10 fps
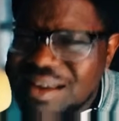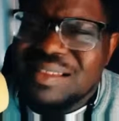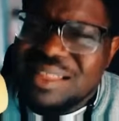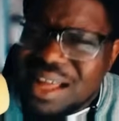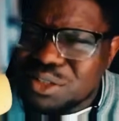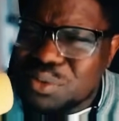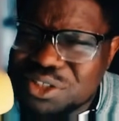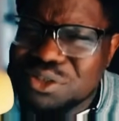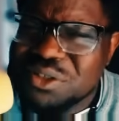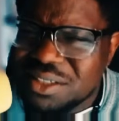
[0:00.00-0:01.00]
That's what
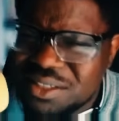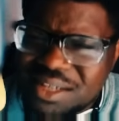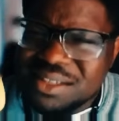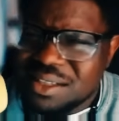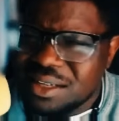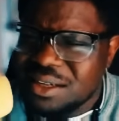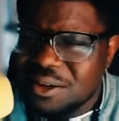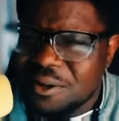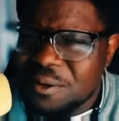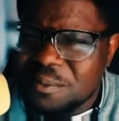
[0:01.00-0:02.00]
you suggested.
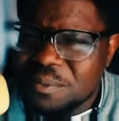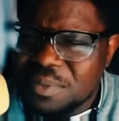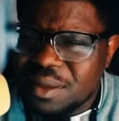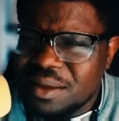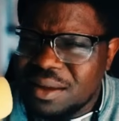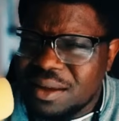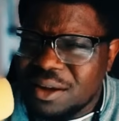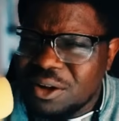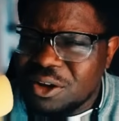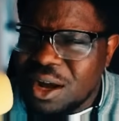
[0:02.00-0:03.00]

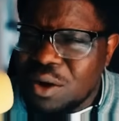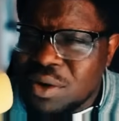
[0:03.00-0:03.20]
A